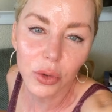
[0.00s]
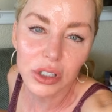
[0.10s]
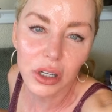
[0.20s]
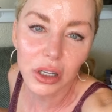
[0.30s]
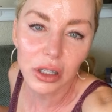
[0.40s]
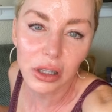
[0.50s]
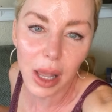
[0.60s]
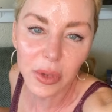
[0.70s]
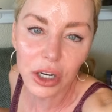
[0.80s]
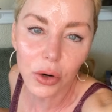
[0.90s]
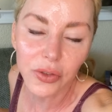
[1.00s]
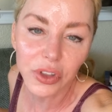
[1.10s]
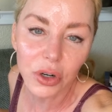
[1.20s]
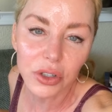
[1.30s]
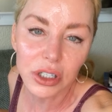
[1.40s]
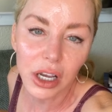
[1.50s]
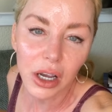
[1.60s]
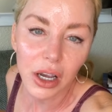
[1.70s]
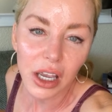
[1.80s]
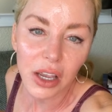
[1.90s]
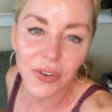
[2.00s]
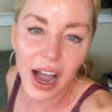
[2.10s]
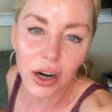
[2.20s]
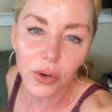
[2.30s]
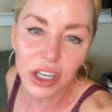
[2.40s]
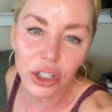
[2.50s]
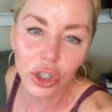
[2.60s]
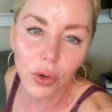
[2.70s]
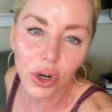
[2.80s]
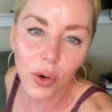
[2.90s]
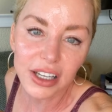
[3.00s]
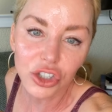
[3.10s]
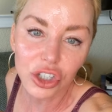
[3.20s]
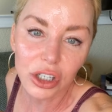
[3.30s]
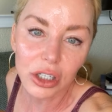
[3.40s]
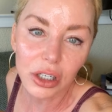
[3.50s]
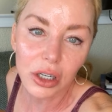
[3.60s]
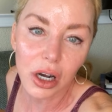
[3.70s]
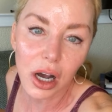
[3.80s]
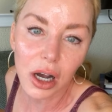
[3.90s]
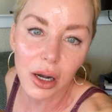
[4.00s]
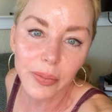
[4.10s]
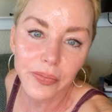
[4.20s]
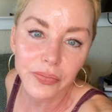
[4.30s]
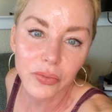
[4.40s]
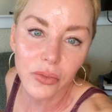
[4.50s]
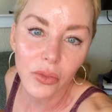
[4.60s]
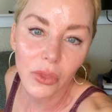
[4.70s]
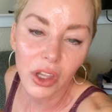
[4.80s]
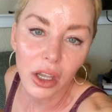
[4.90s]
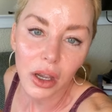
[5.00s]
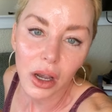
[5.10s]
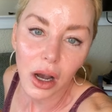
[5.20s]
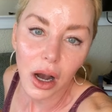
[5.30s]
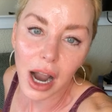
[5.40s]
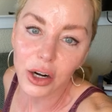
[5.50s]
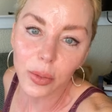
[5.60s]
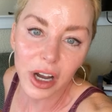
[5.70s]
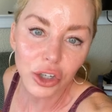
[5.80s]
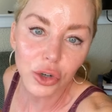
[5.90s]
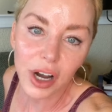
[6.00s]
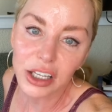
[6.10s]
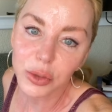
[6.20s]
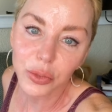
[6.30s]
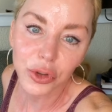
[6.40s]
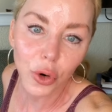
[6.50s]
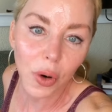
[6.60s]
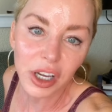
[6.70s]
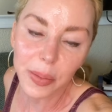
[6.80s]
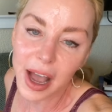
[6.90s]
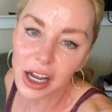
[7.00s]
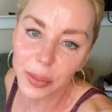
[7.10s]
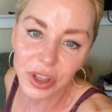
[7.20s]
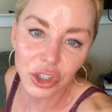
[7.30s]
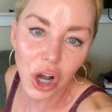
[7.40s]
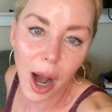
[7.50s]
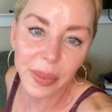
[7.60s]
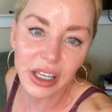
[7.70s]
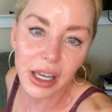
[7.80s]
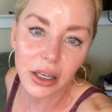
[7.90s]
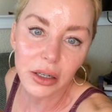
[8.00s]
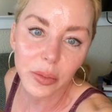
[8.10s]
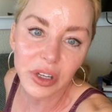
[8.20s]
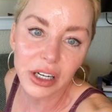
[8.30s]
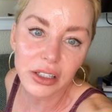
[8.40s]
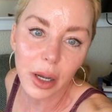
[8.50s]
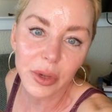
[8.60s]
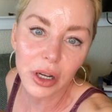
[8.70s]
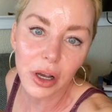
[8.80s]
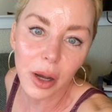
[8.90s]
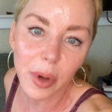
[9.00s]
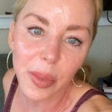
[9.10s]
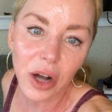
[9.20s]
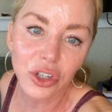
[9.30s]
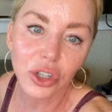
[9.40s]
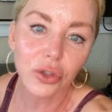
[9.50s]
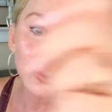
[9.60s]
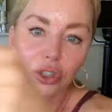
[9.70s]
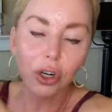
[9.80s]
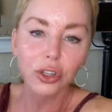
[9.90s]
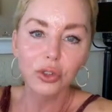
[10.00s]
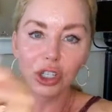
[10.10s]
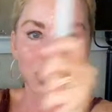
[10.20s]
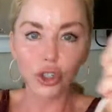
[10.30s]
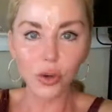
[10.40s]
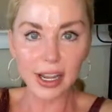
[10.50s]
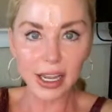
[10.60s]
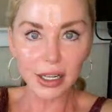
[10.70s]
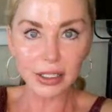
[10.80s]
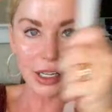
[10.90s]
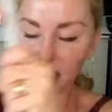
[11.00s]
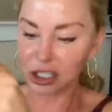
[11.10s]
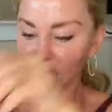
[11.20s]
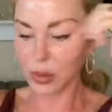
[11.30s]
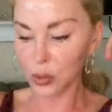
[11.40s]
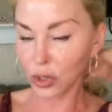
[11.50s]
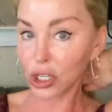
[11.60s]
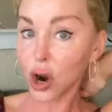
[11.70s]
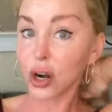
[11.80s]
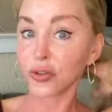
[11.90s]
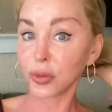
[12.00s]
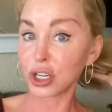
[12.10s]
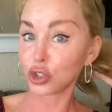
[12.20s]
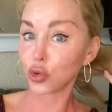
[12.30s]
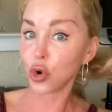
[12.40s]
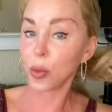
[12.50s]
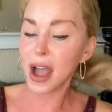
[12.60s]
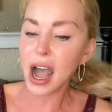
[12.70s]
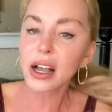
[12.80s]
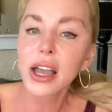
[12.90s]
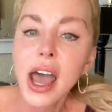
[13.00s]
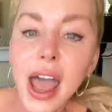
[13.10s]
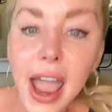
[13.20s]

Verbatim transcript: There was, let me know if there's, if I don't get to a question, um, I don't mind you guys throwing it back up at the top again because I'm gonna I'm about to use start using two hands and it's gonna be really hard for me to scroll back.